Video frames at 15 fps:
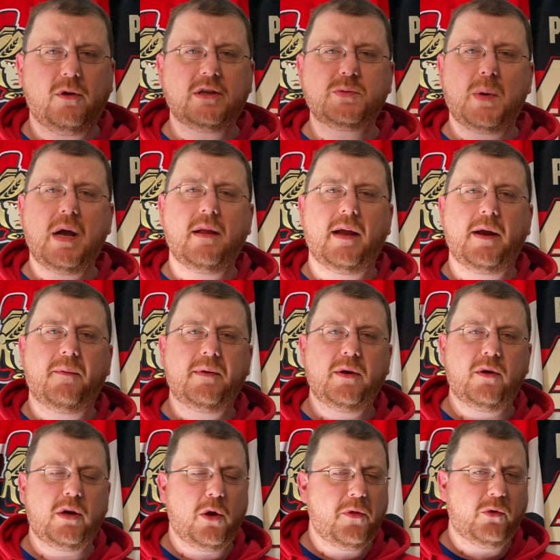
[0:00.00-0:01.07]
as well. I
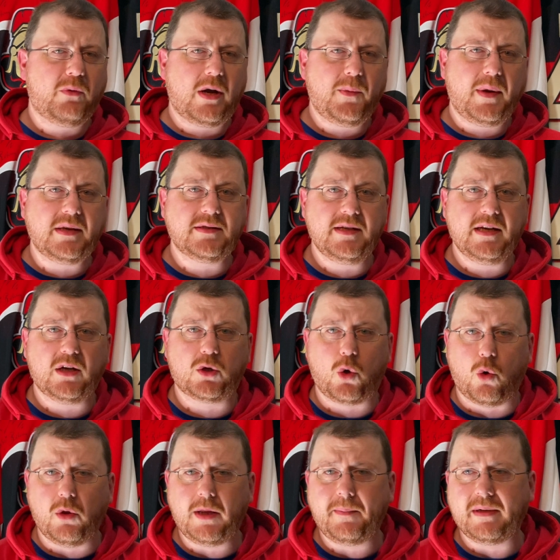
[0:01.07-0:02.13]
know the Red Wings need a
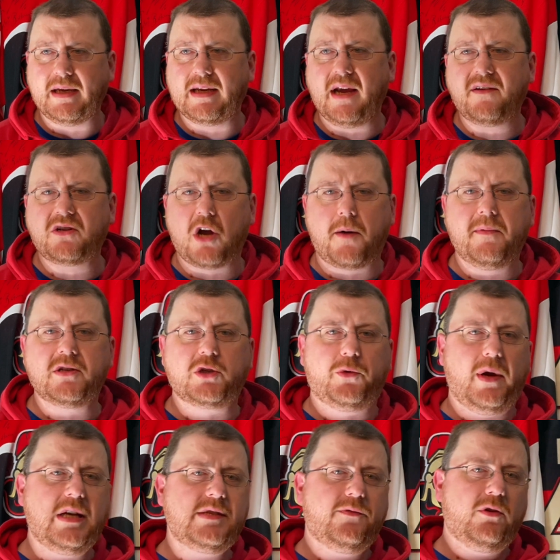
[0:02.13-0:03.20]
goalie, but they got Thomas
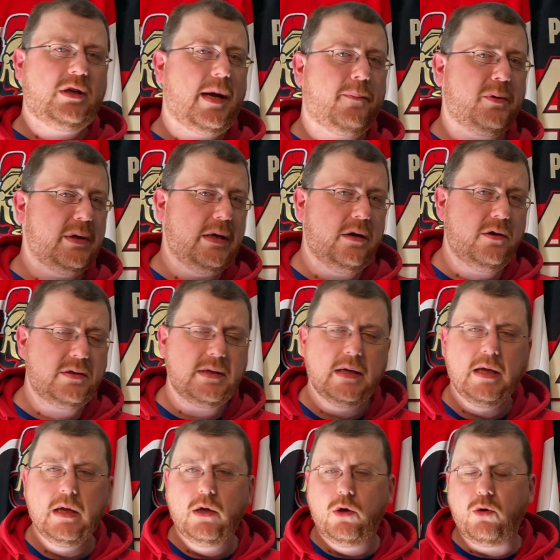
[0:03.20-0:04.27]
Greiss for a couple years
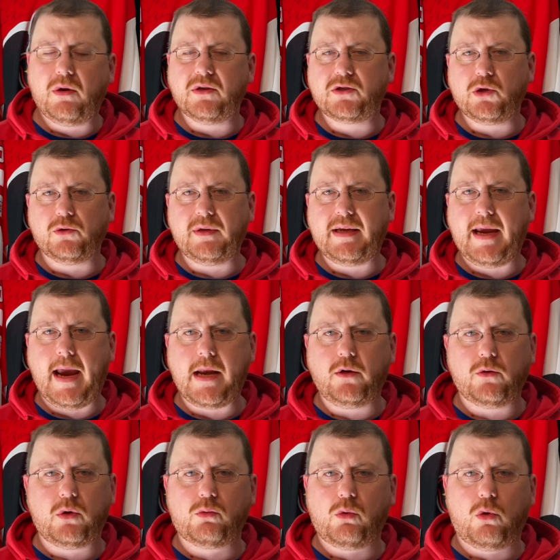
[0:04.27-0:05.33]
who could certainly handle
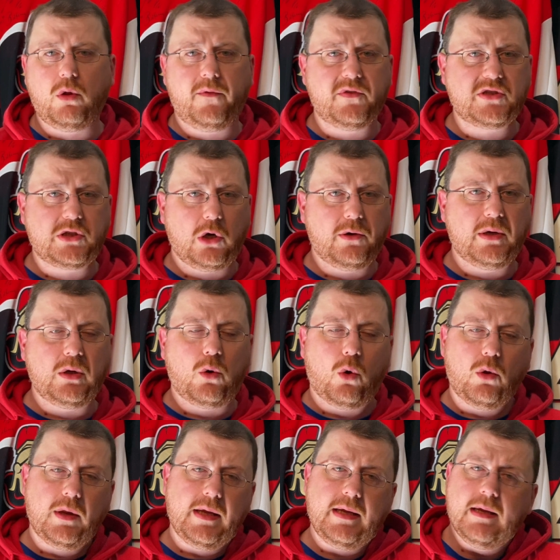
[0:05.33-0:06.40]
the role of a starting
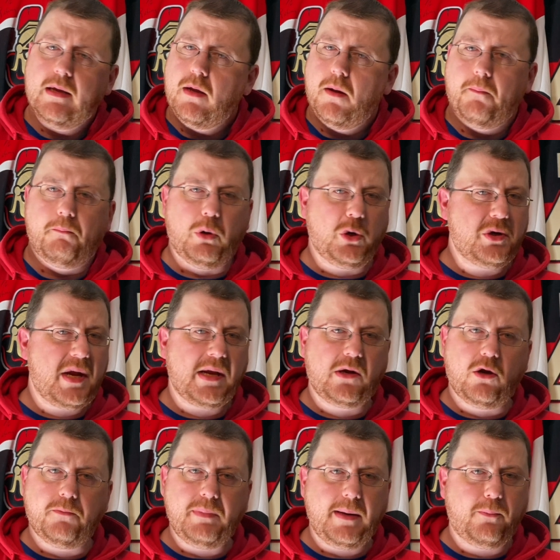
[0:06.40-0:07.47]
goalie. Bernier
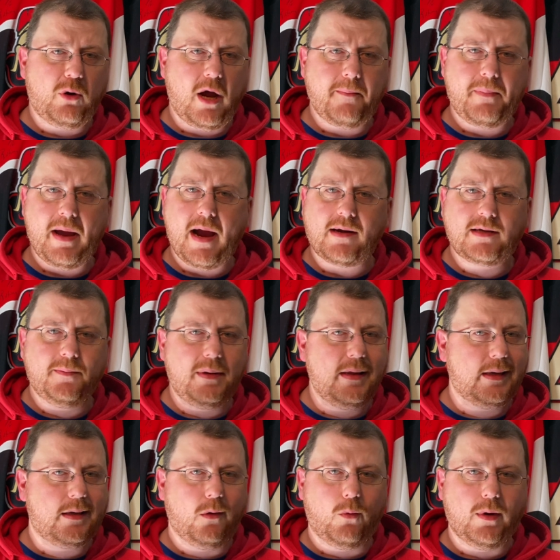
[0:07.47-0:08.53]
could be brought back to be
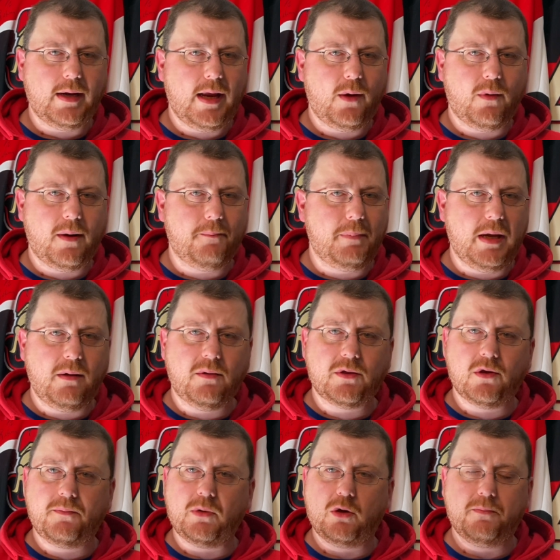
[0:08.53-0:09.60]
like a 1A, 1B with
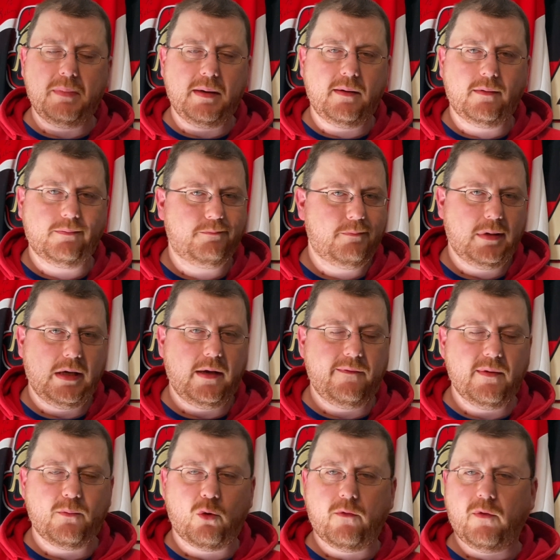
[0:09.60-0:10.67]
him, could be
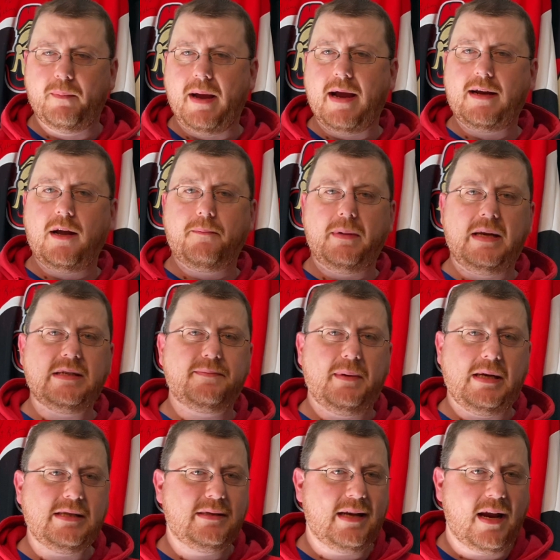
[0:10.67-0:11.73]
even more of a backup, but
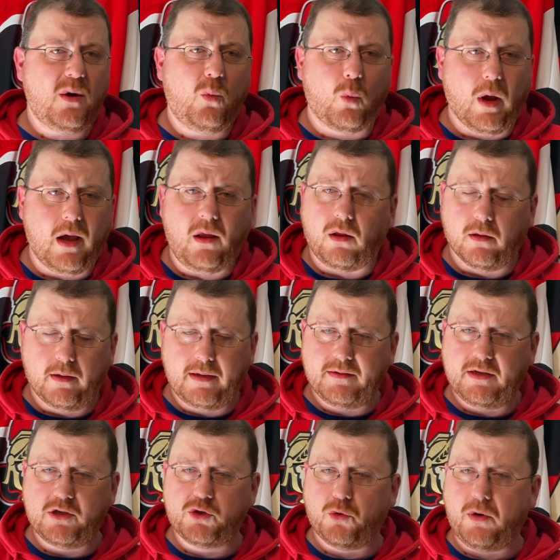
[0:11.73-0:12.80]
he's done well in
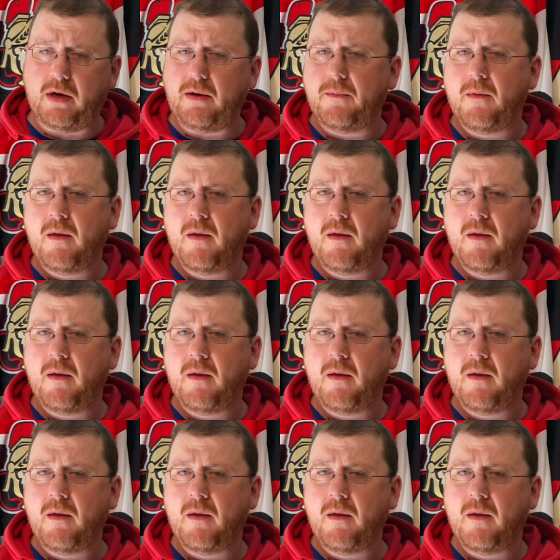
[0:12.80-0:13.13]
Detroit,